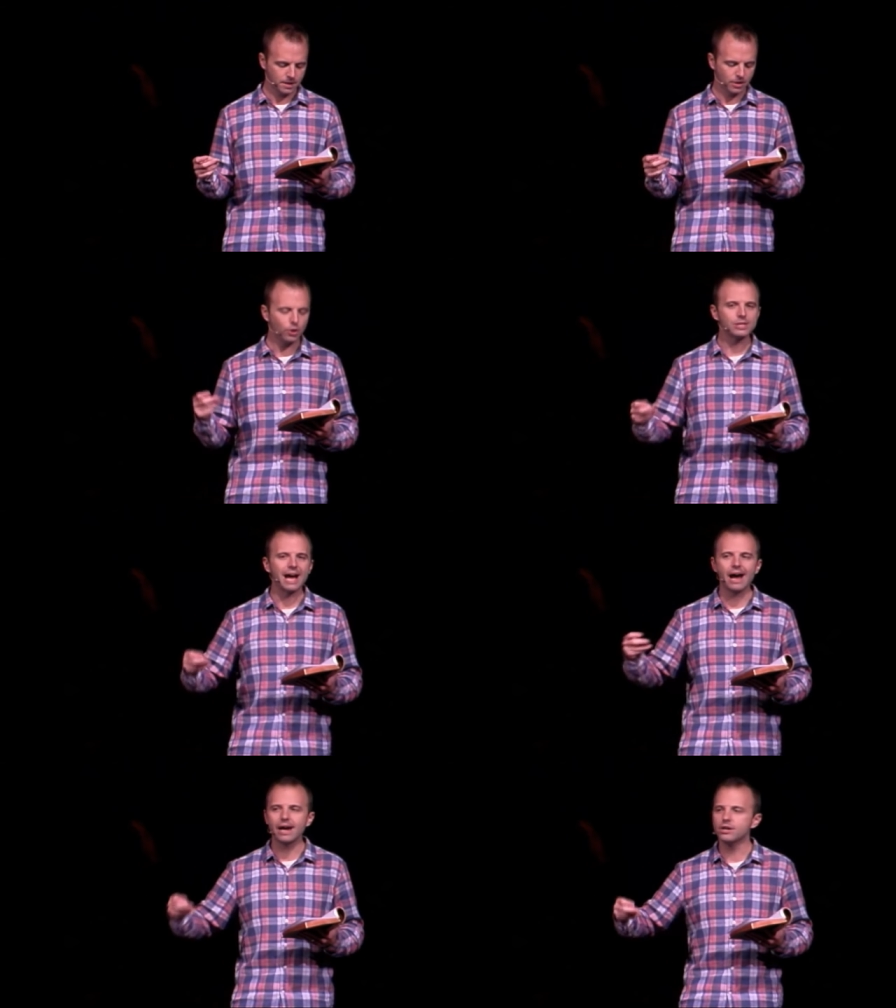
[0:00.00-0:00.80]
Those
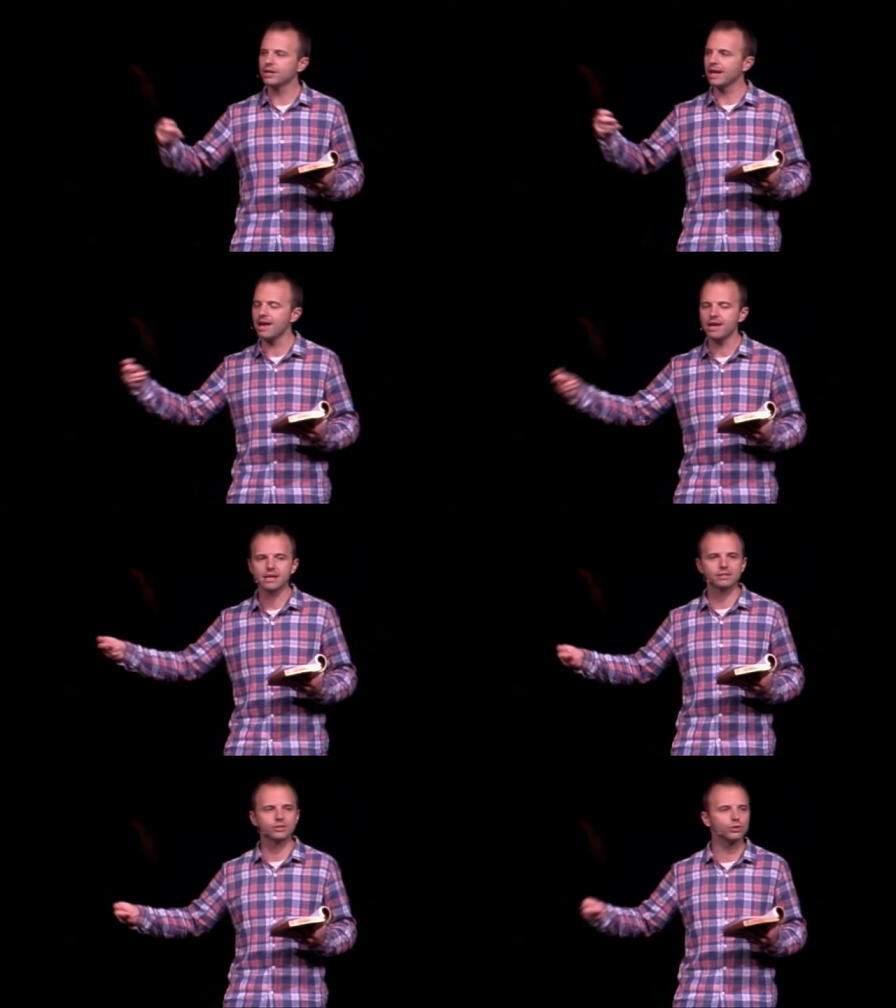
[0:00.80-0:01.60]
hired
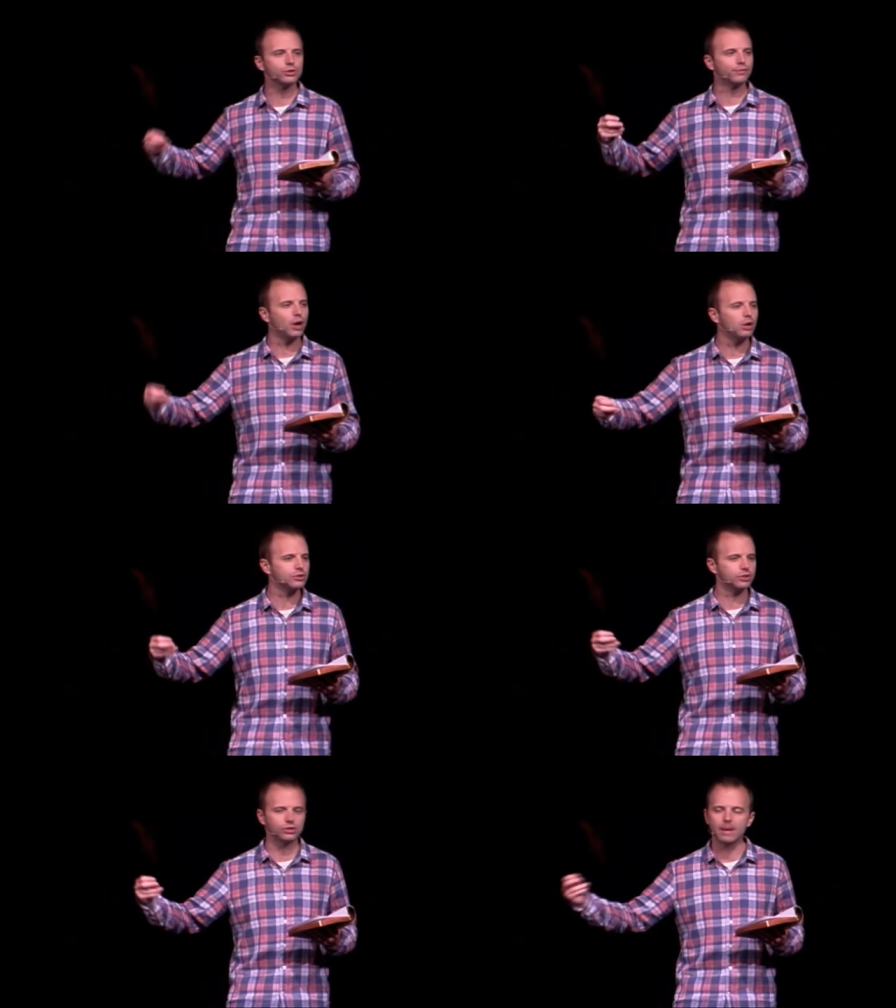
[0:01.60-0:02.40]
hands, those
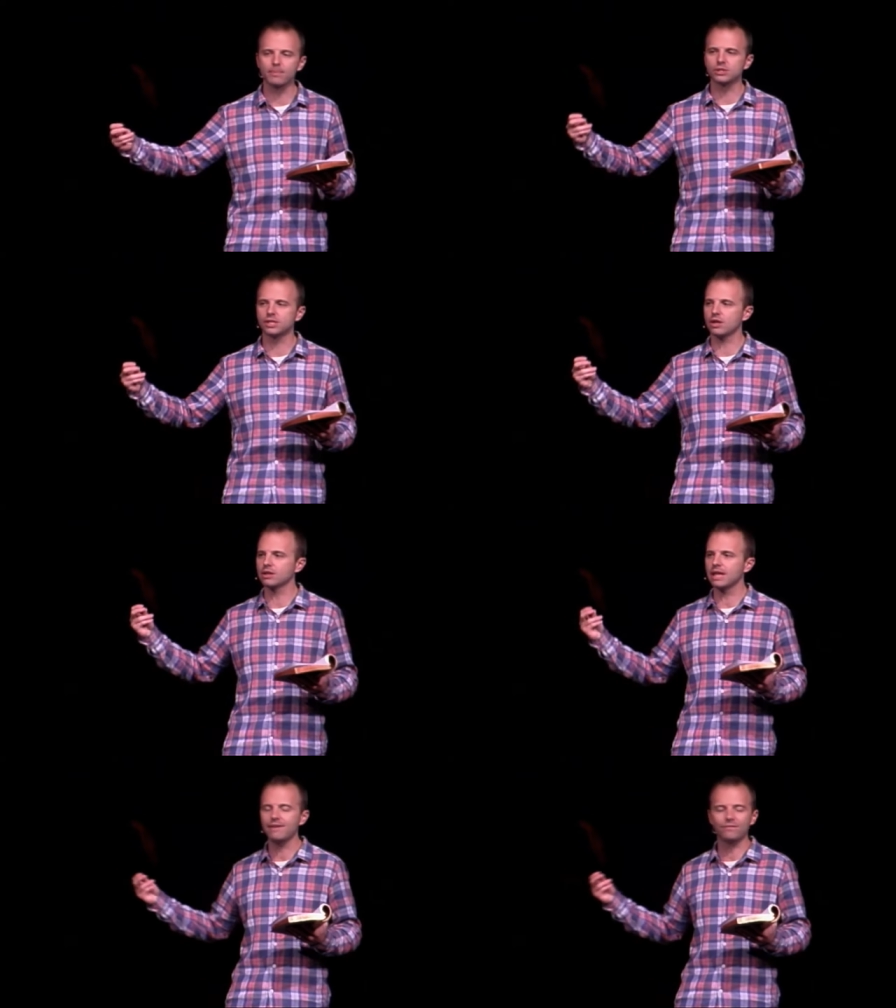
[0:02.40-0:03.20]
false shepherds in our
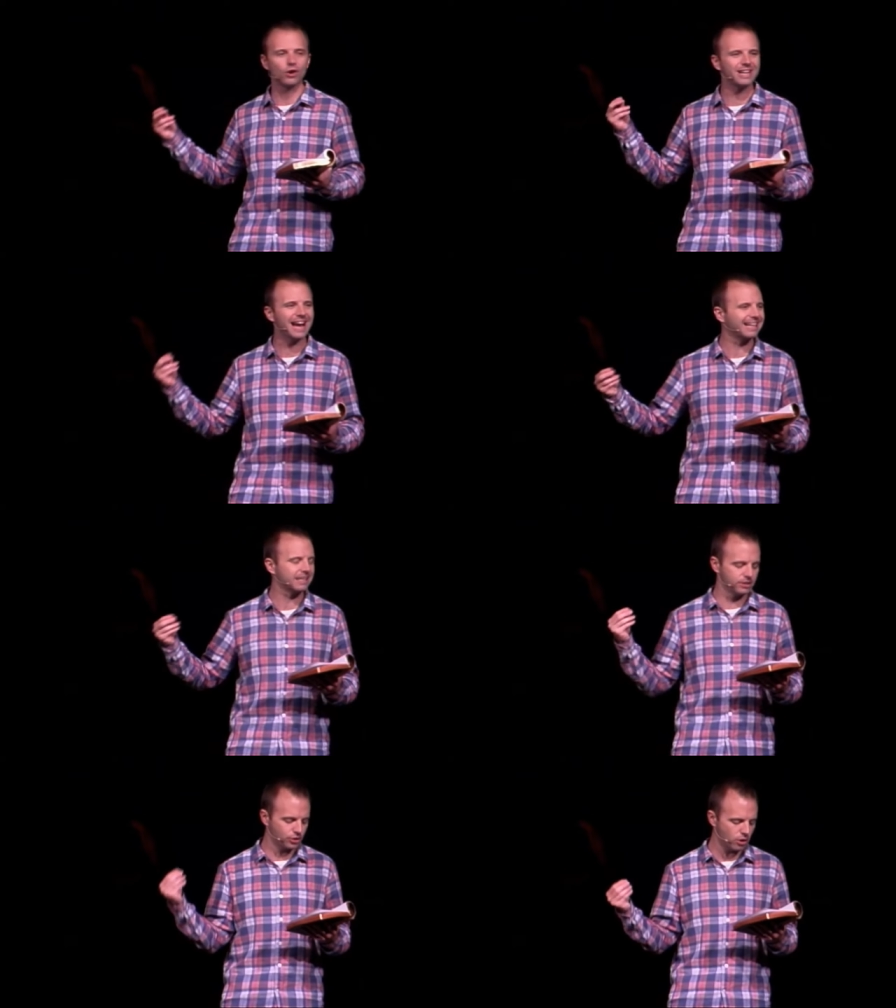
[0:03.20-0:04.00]
life are not
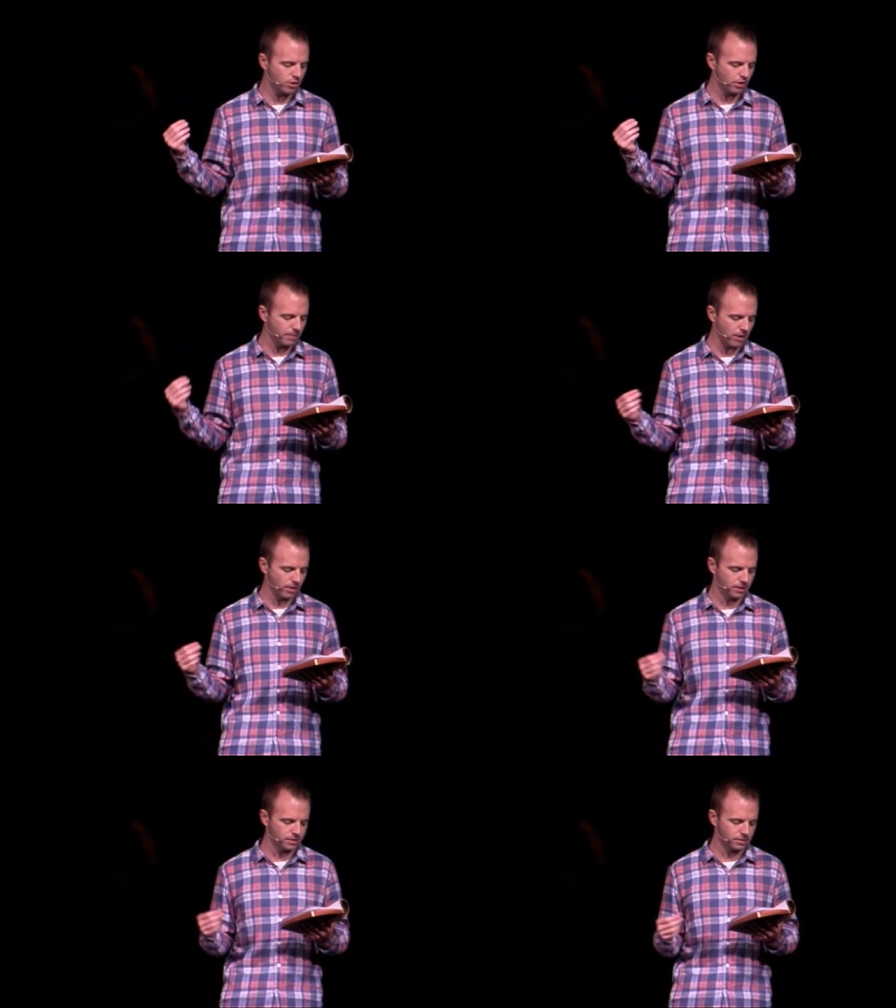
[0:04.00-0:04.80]
concerned about
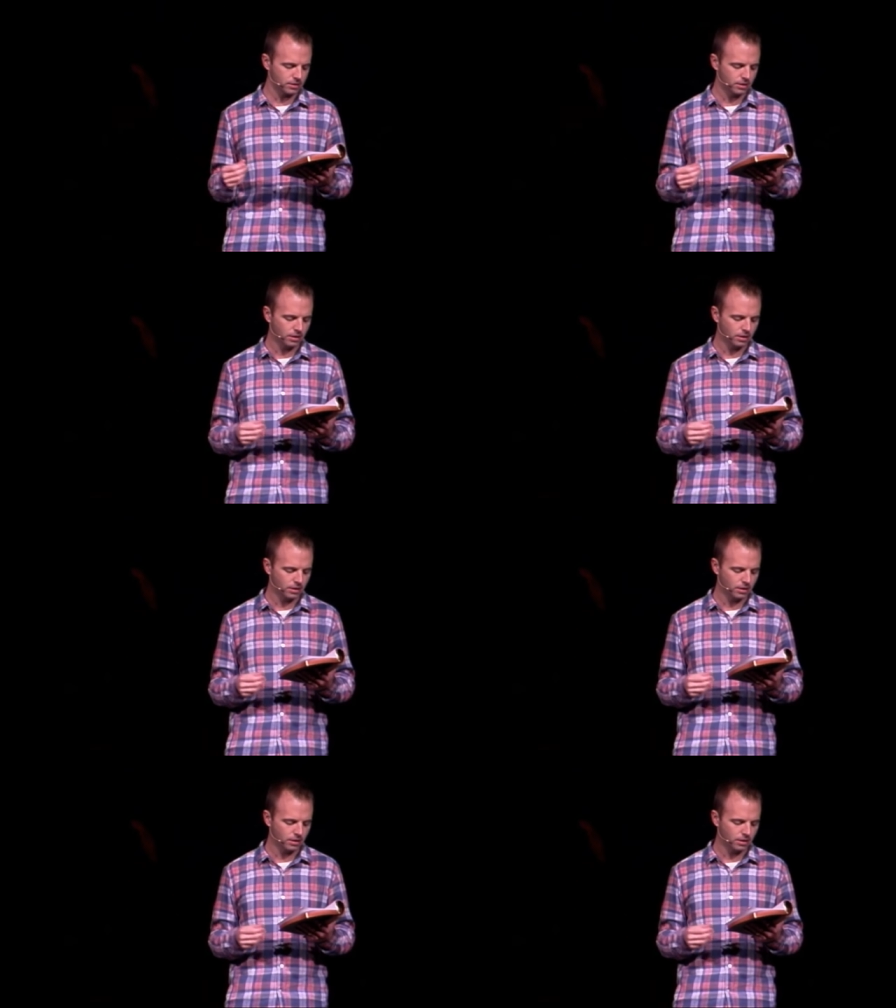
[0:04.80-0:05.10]
us.